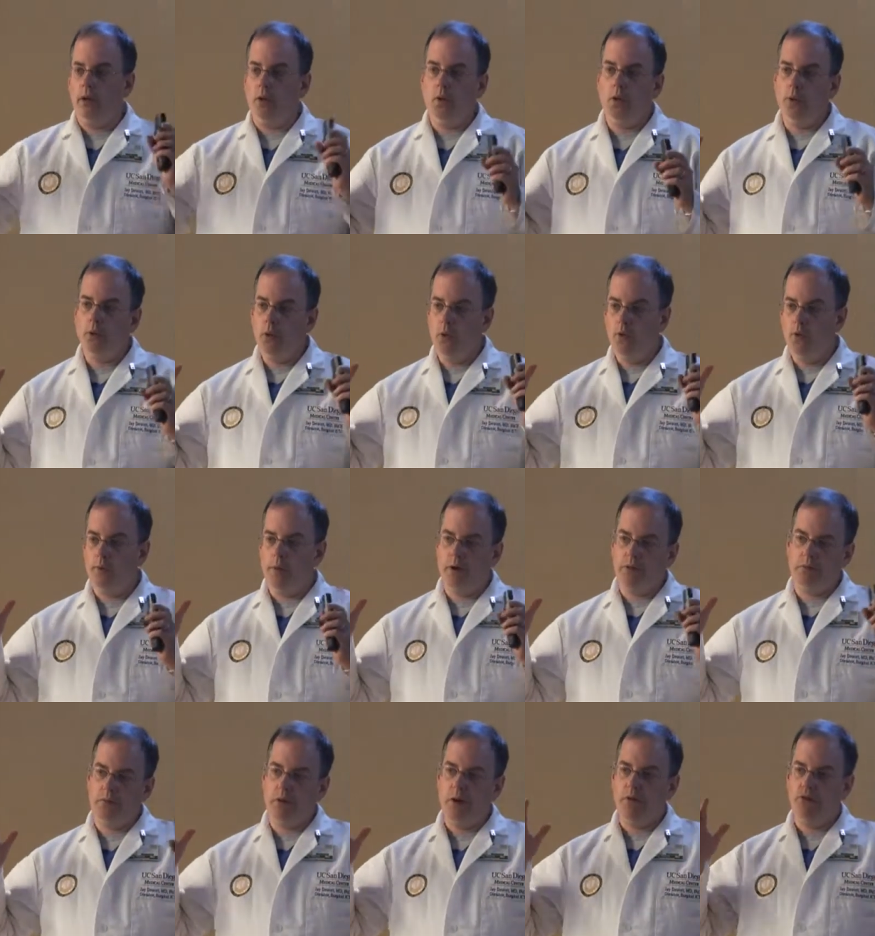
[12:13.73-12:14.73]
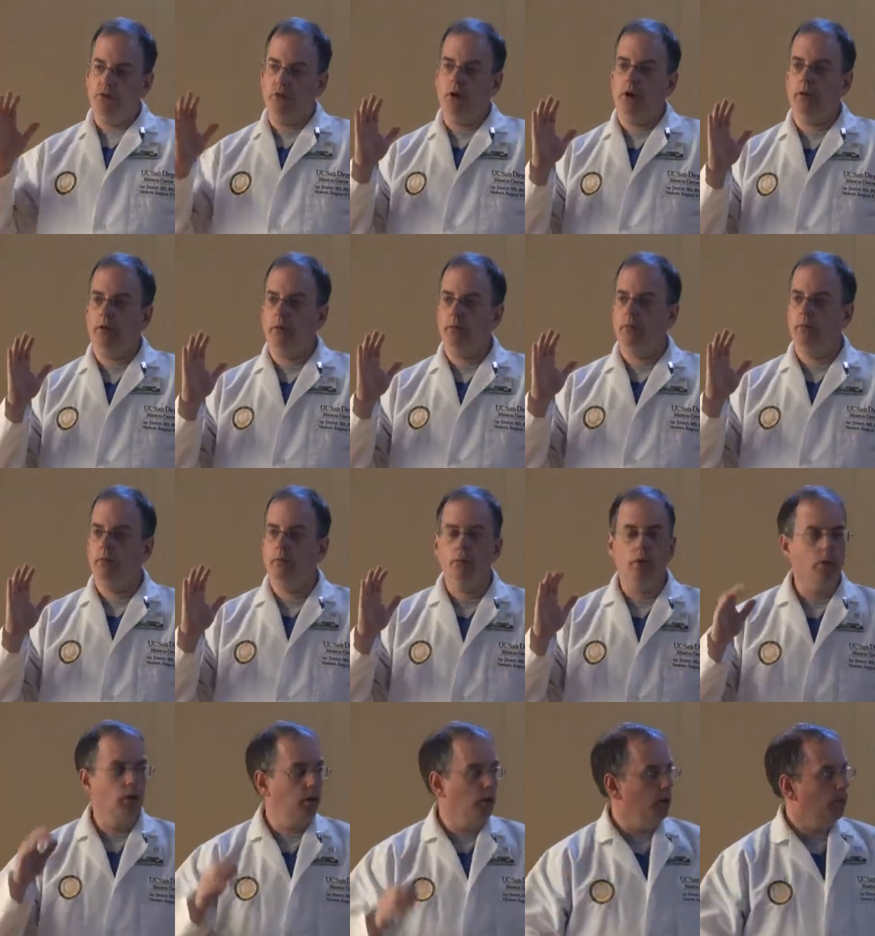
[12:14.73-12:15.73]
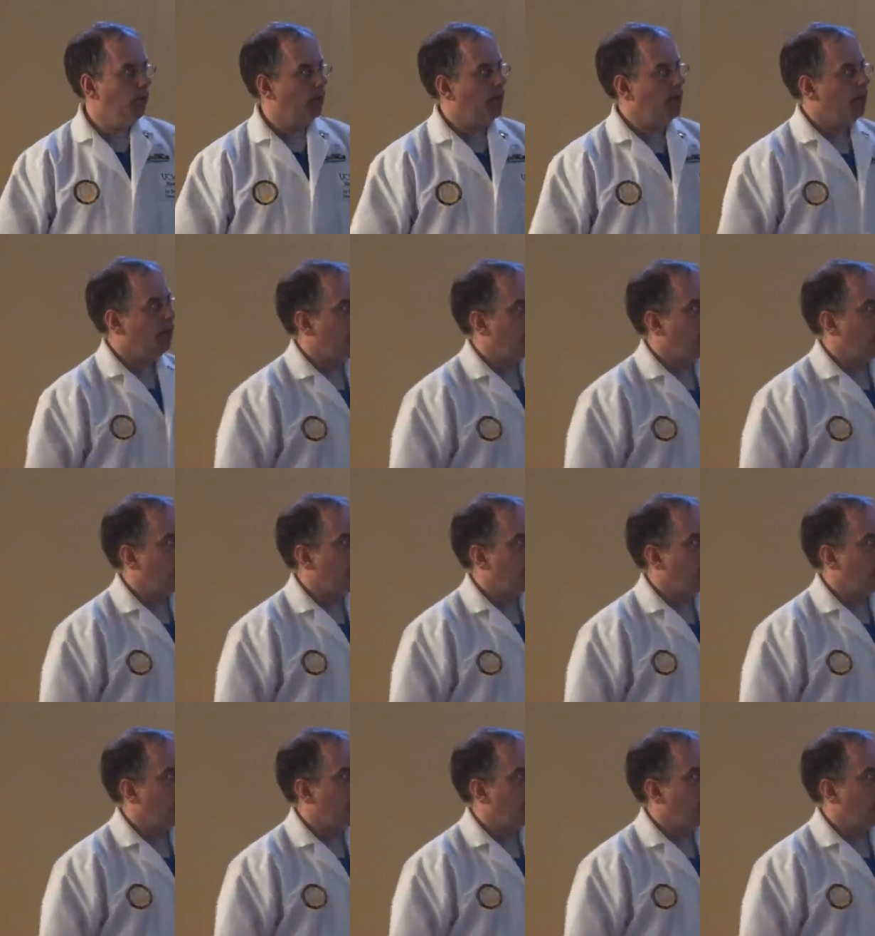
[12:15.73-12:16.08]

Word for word: It only moved about a foot, but